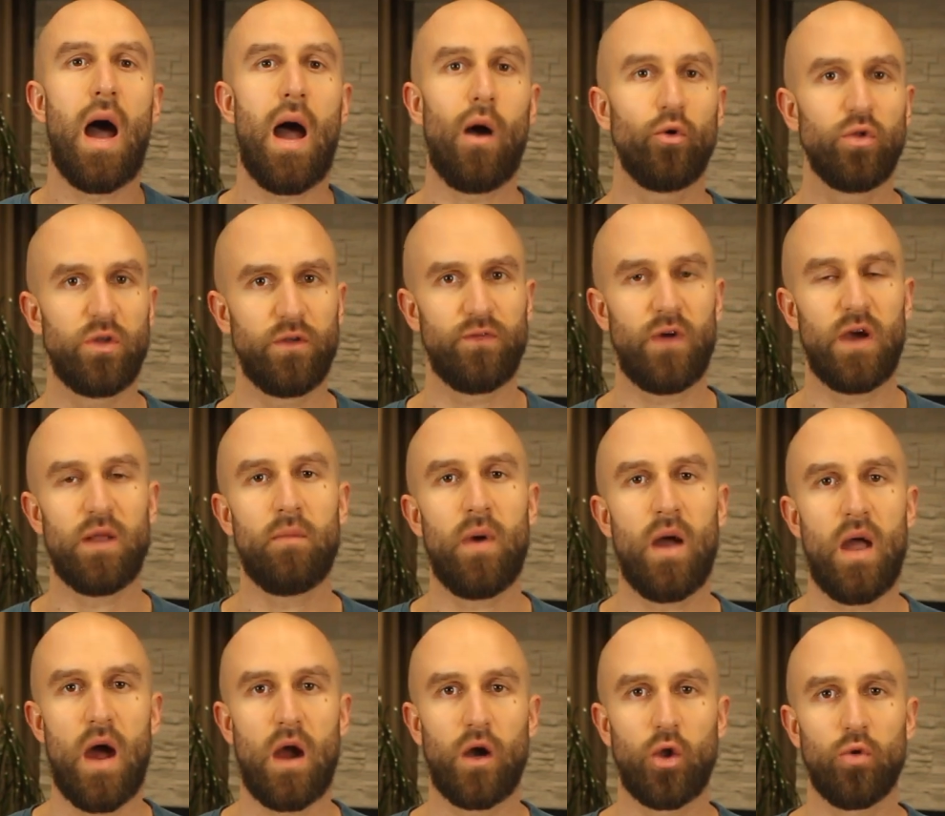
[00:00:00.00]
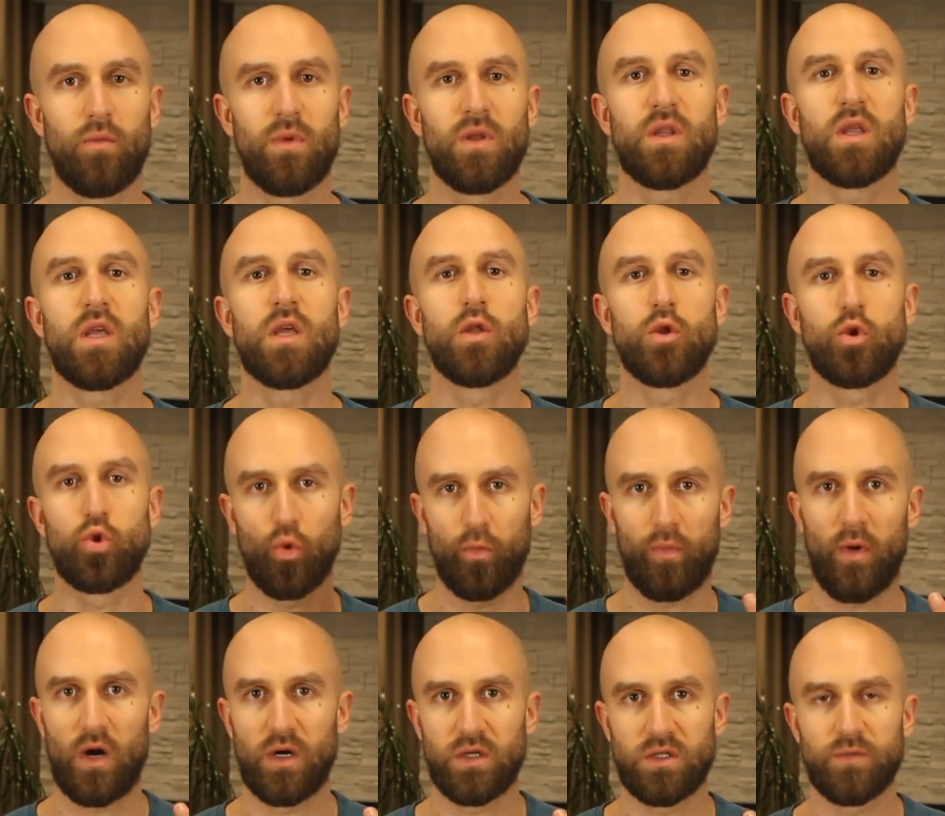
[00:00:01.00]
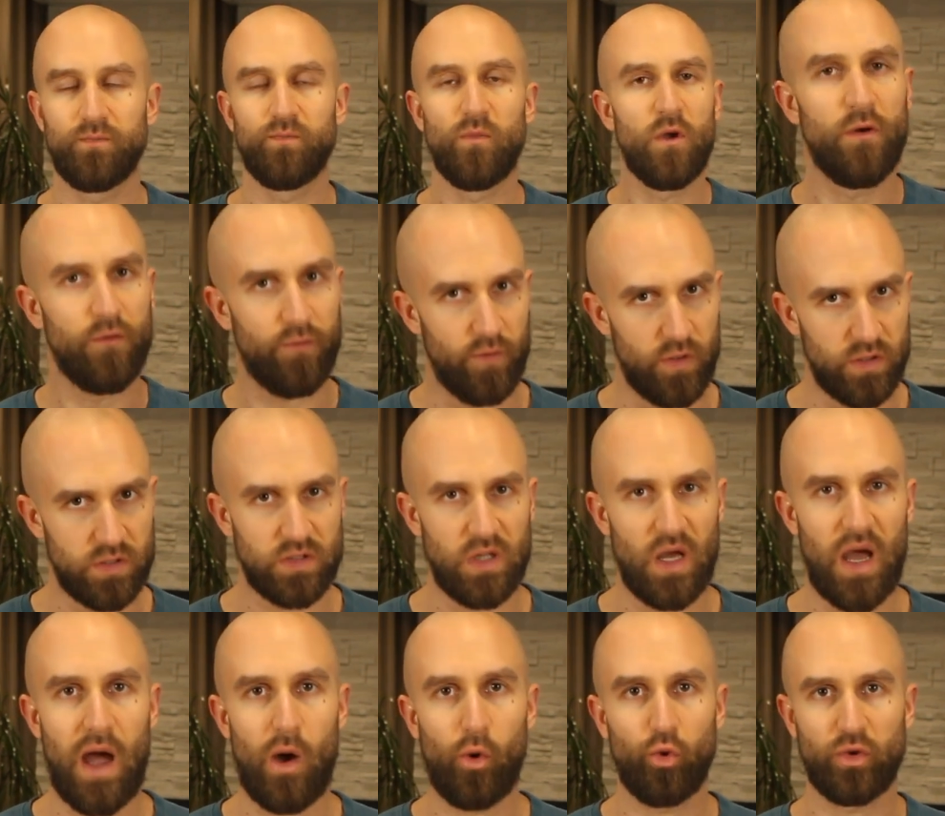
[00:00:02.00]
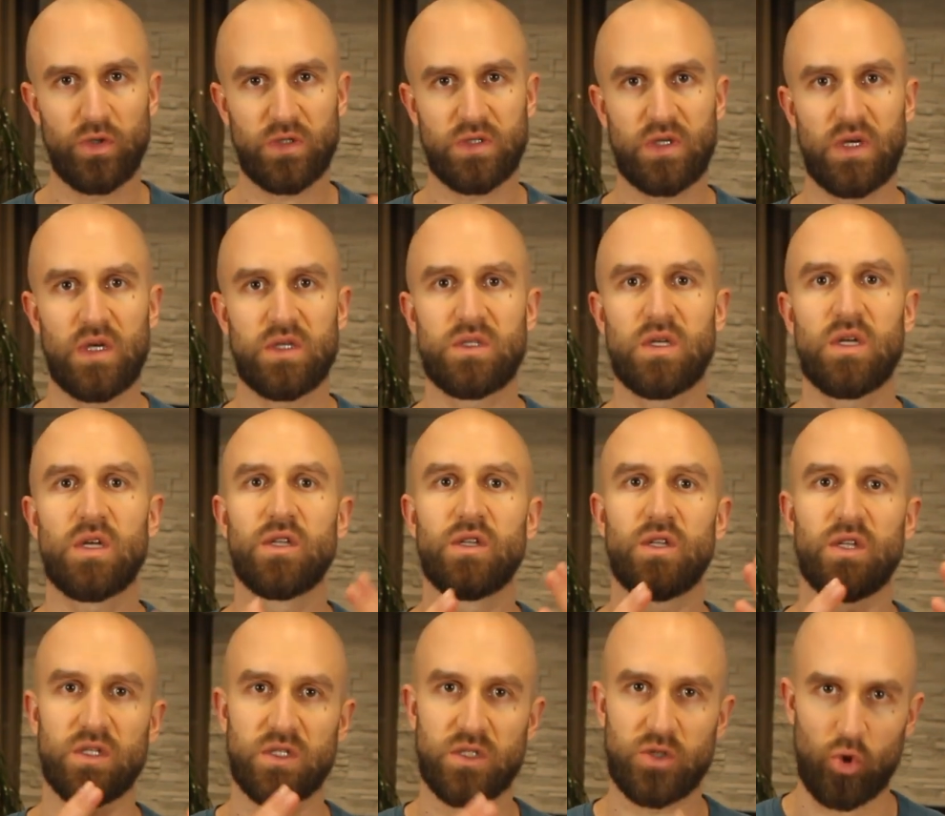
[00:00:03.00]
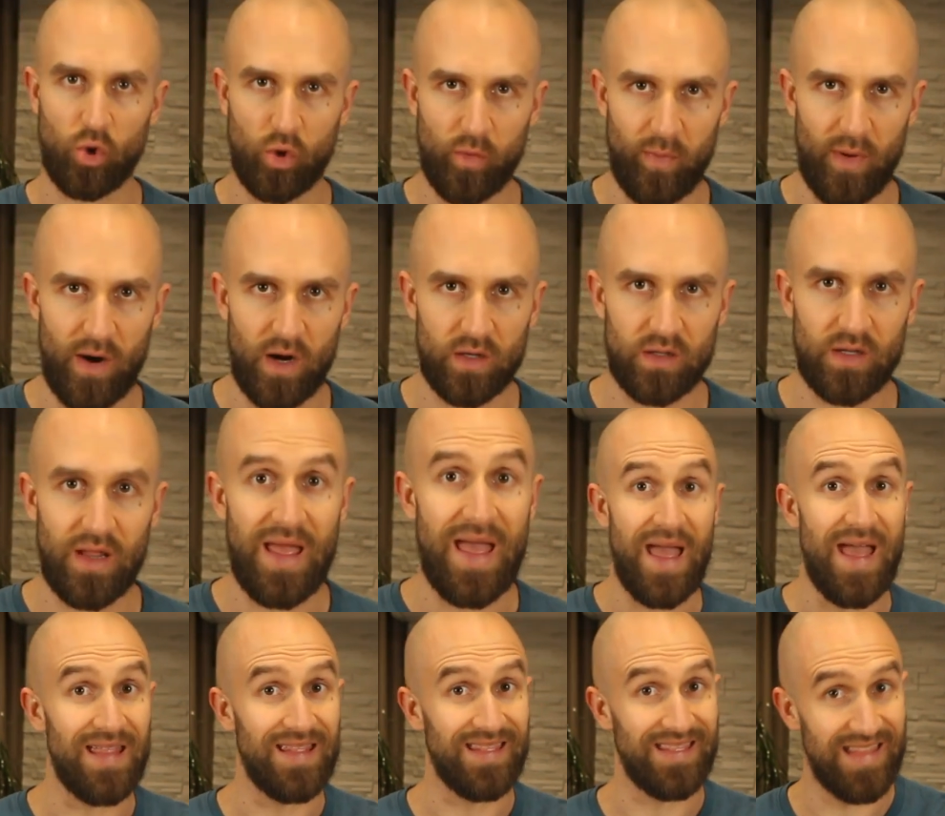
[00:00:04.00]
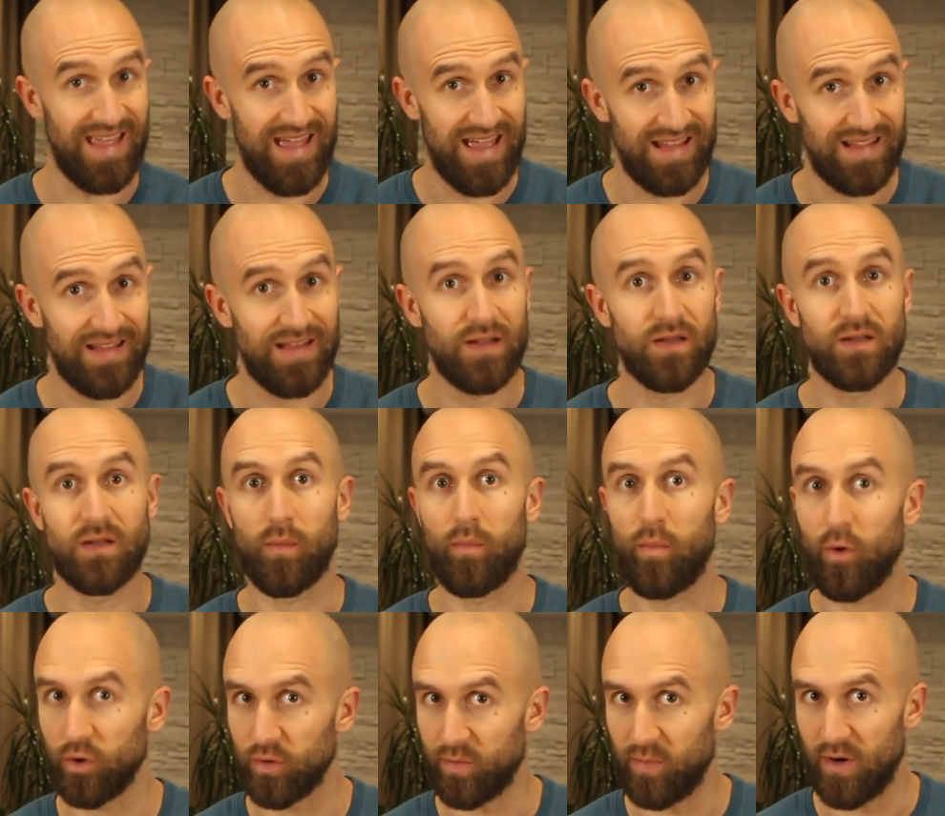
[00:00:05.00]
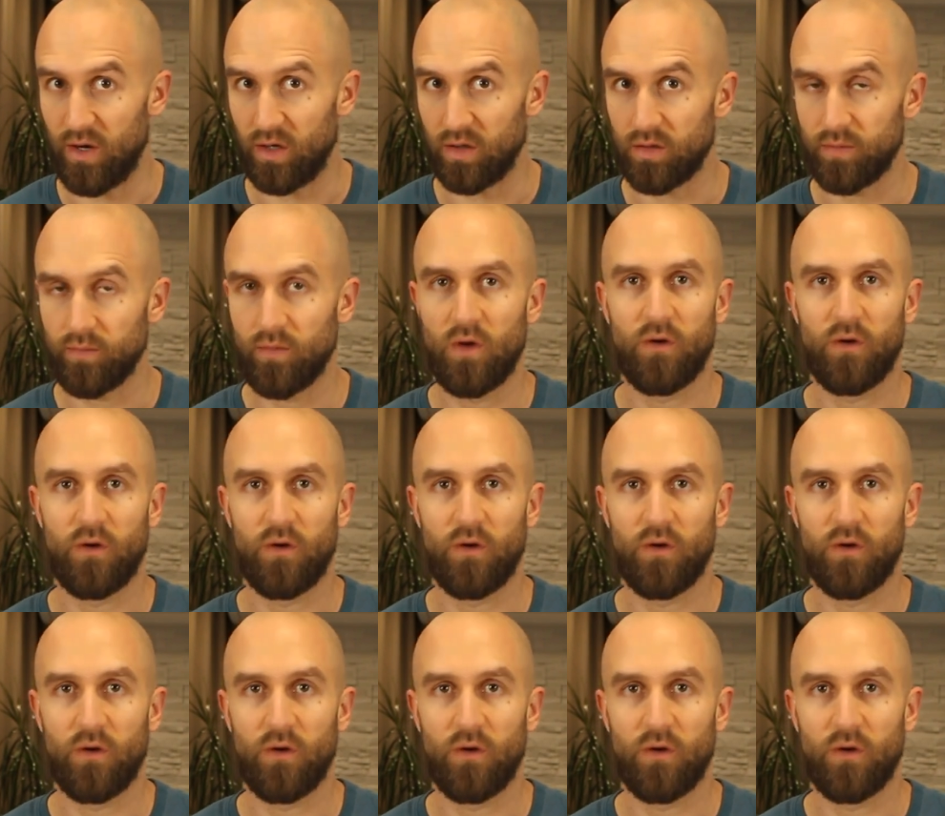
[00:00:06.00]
I will divide my argument in two parts. First, I will discuss the stock part and then the bond part.